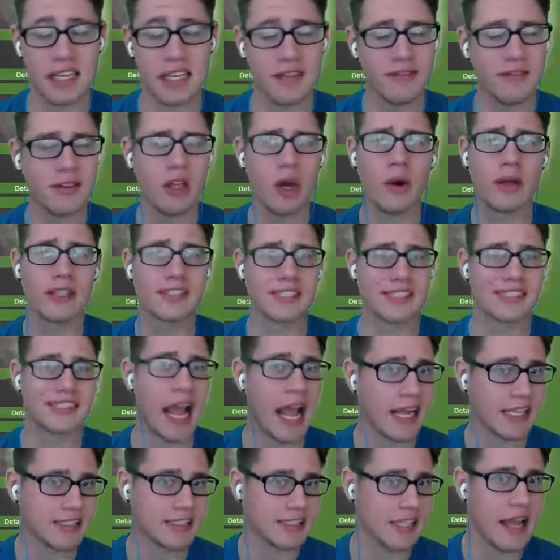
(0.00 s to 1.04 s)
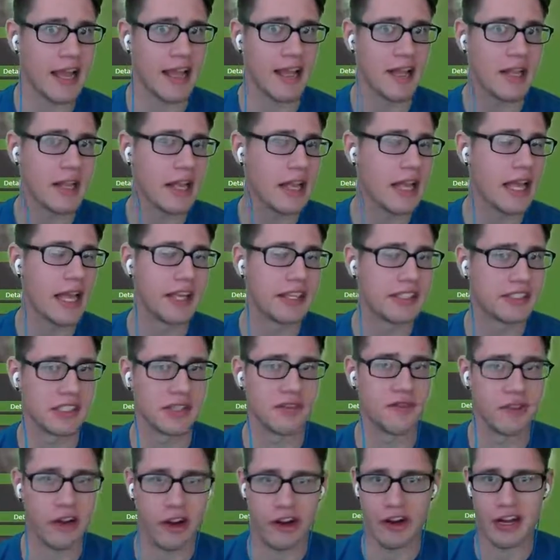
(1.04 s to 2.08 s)
Even though his attack stat
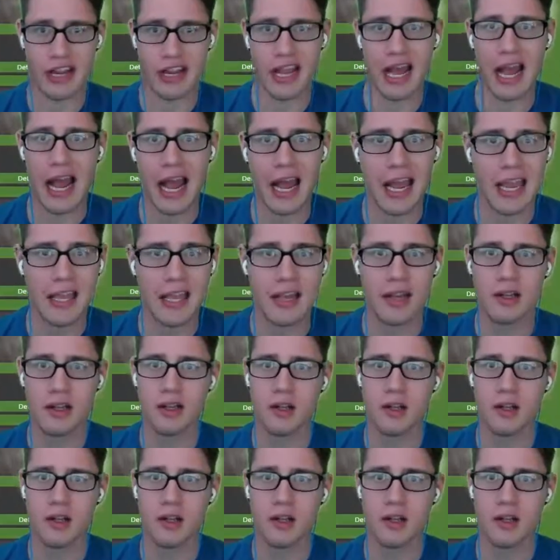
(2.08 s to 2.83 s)
isn't very high,